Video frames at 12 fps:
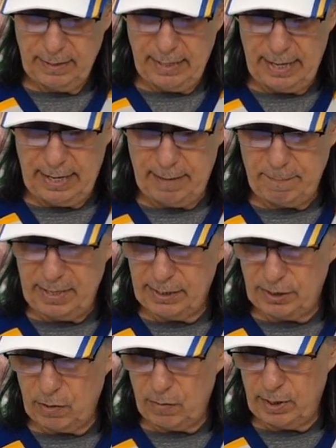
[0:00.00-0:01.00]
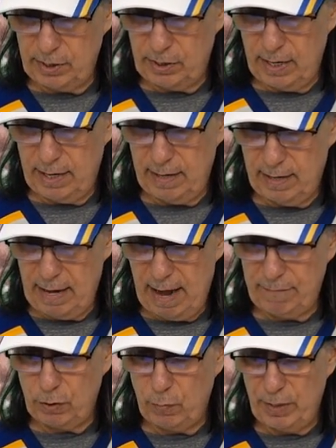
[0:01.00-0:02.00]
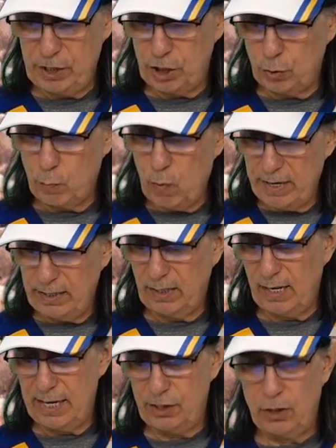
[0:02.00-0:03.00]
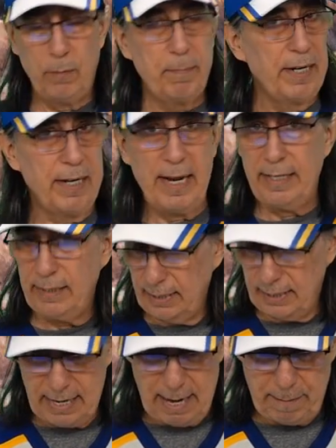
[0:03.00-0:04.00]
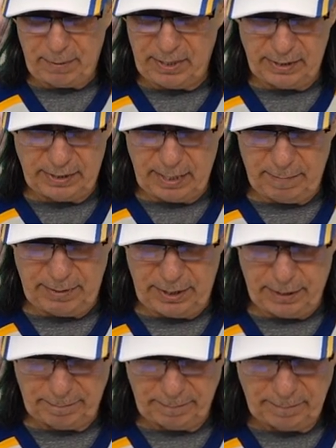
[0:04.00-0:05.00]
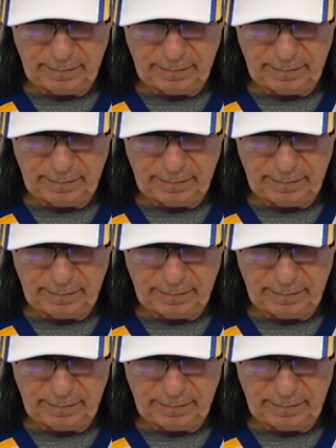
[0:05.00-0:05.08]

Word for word: And Minnesota uh, have to win just one of the last two, but anything can happen this time of the year.